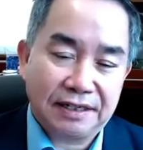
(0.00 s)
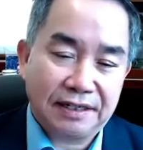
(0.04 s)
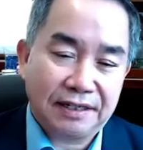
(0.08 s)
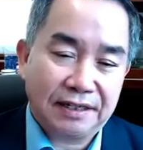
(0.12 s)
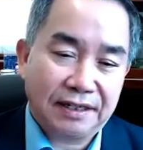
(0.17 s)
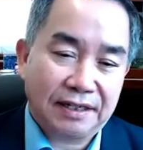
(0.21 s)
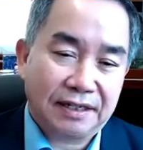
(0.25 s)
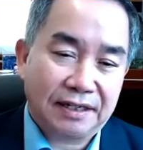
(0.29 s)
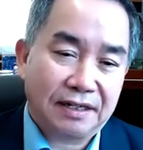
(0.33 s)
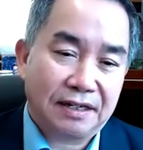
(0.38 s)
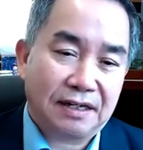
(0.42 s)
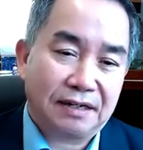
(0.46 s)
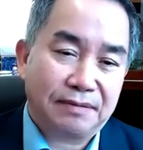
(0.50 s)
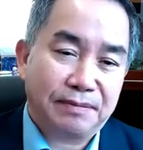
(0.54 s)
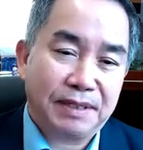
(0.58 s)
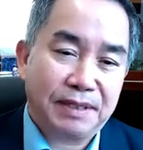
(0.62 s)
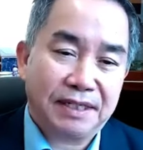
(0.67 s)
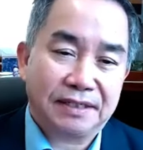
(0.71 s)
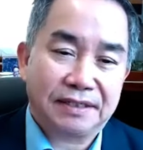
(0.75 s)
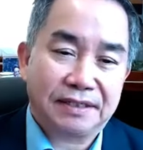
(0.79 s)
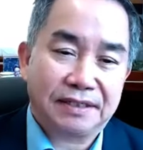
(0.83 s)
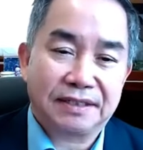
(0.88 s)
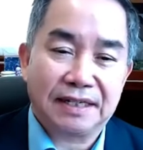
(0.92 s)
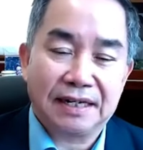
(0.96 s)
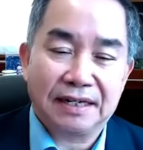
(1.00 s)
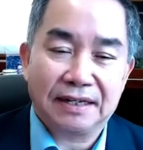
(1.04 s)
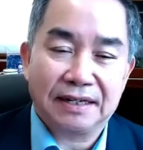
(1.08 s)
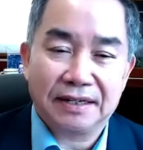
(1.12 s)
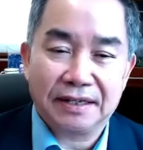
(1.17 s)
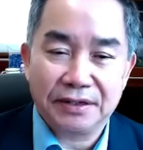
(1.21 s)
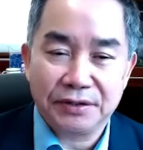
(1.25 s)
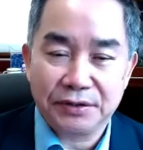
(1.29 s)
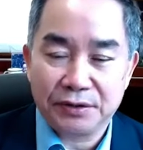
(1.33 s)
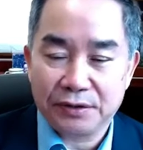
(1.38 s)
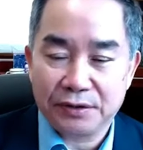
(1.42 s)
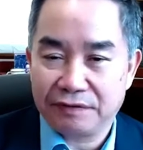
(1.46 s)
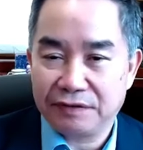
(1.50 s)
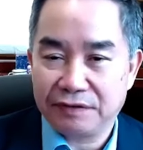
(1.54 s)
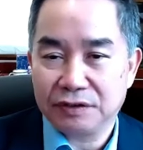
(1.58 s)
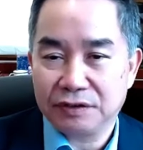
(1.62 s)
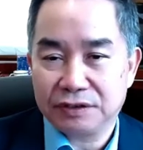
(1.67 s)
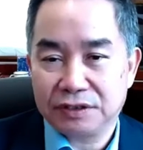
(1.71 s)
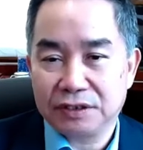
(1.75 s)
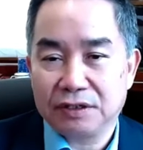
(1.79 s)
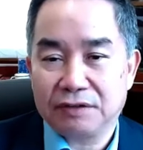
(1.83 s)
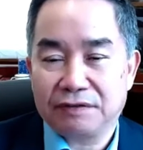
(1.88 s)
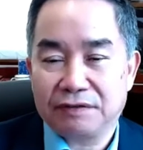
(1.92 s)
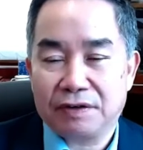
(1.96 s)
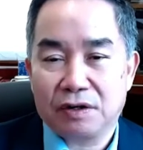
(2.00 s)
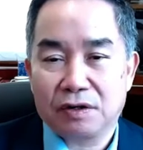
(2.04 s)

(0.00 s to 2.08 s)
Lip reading: and economics at the University of